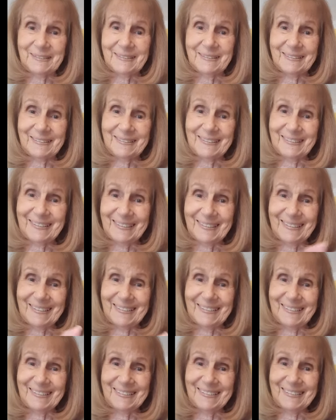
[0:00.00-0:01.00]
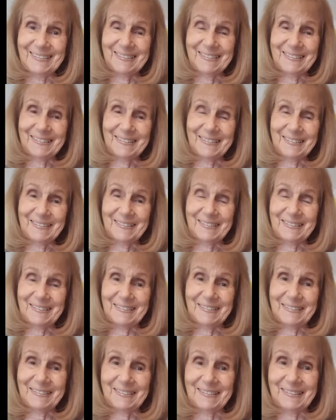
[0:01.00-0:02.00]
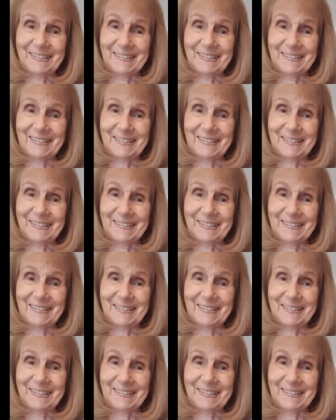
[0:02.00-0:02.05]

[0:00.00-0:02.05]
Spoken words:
The person shown says nothing.